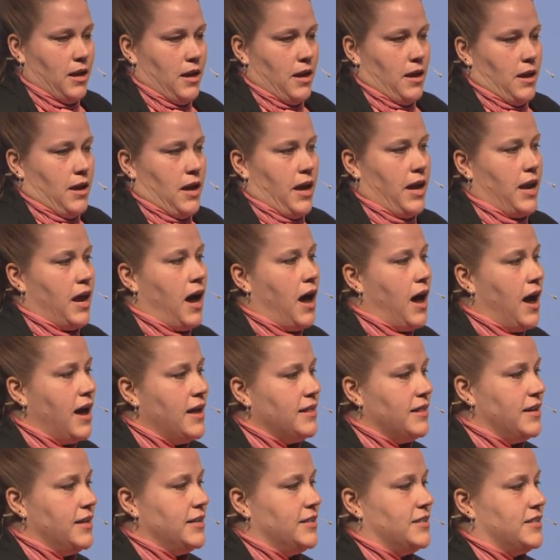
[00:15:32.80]
It
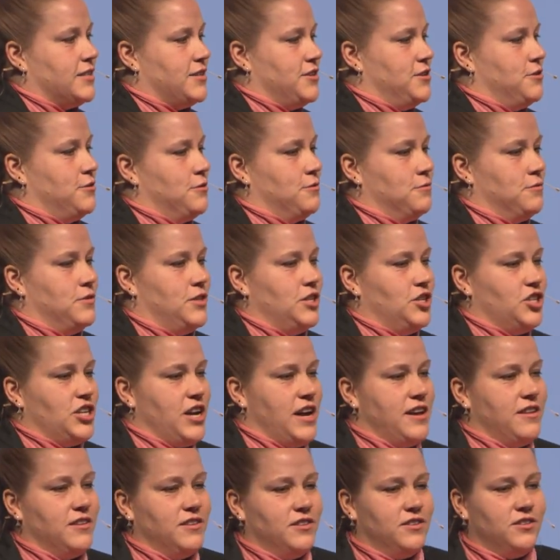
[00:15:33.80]
highlights, though, the
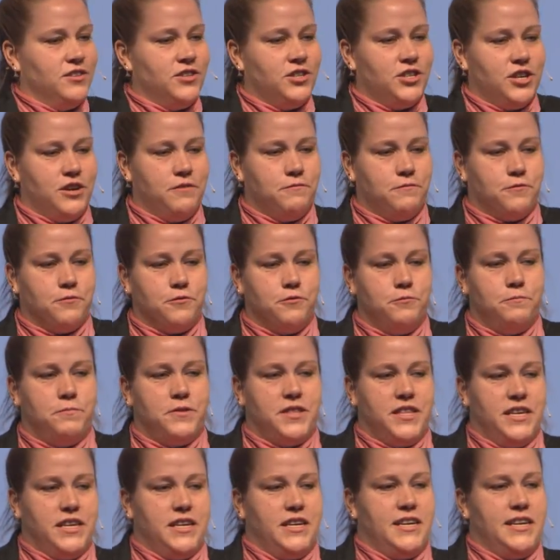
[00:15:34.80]
challenge of group
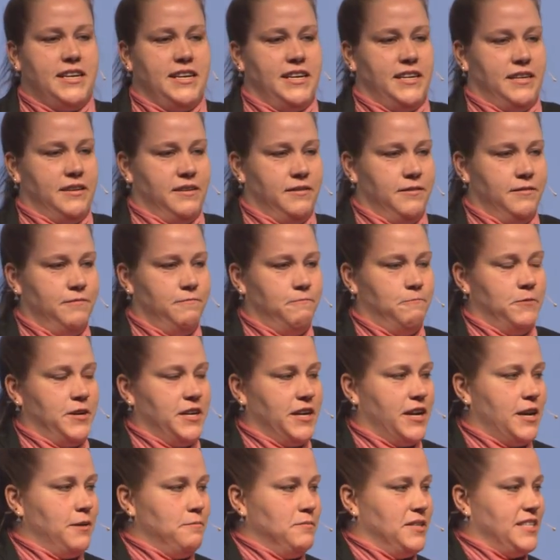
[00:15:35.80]
thinking when it
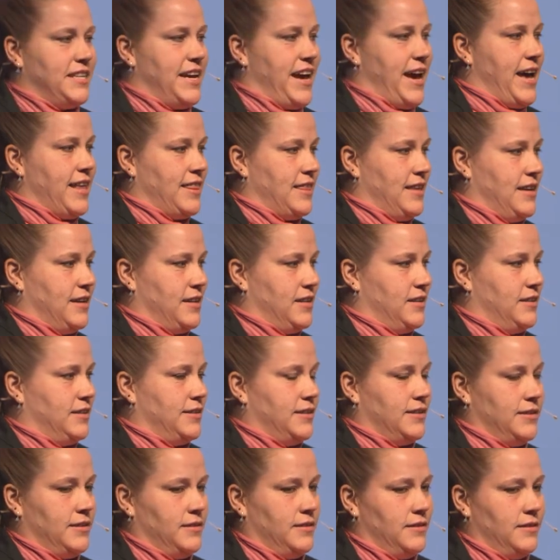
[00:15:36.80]
comes to
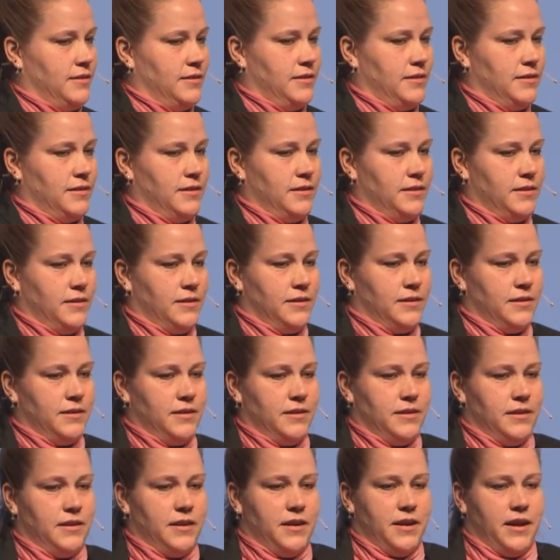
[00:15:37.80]
ethics.
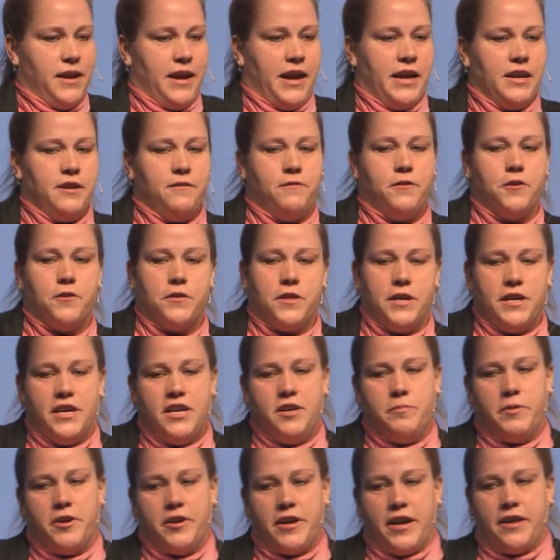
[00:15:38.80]
And if you're thinking
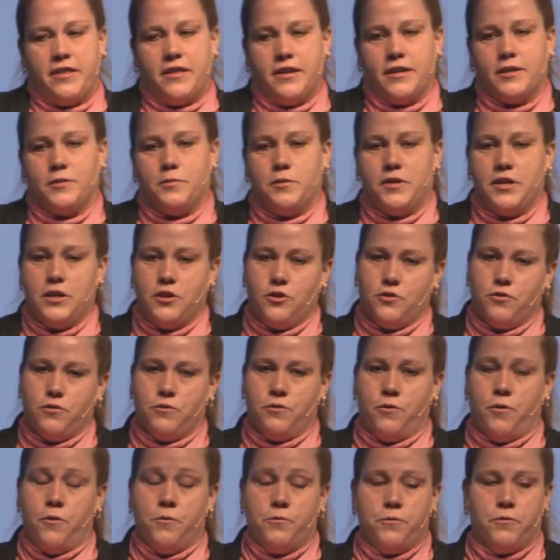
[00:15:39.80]
about ethics within your
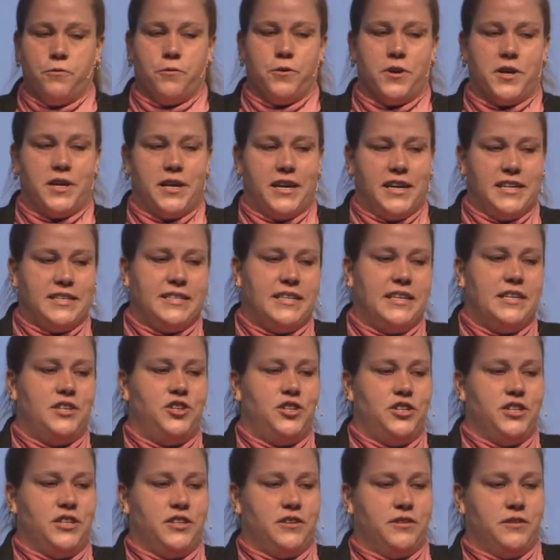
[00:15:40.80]
own
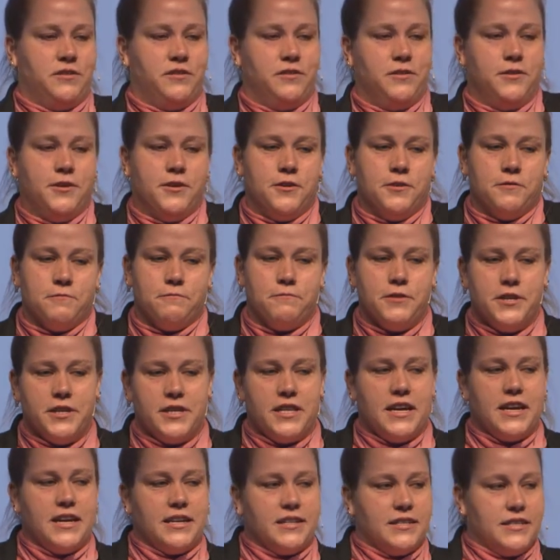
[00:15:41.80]
organization,
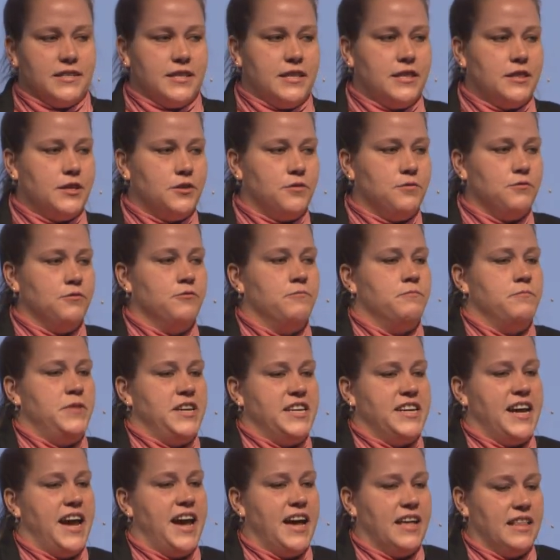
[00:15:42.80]
realize that the group
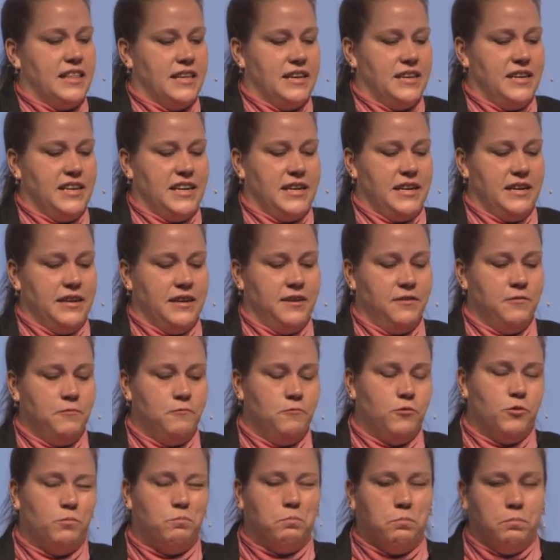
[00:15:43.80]
mentality
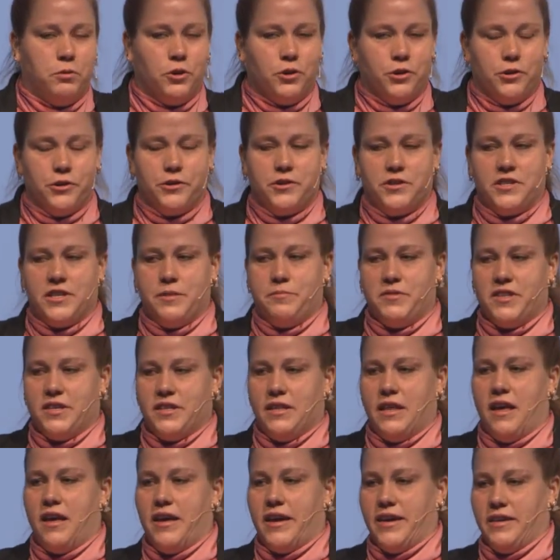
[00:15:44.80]
will blur some of the
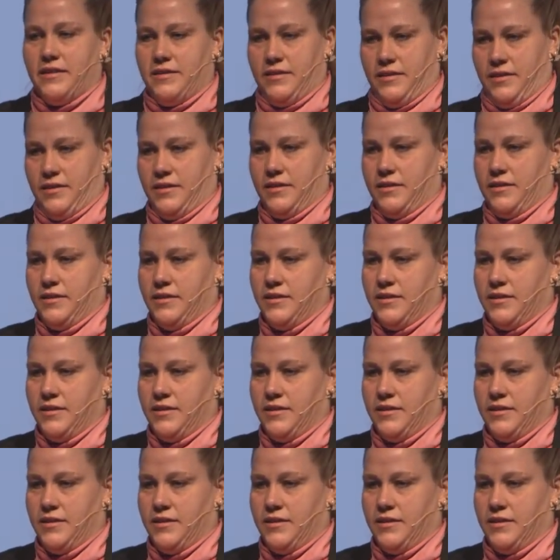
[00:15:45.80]
lines.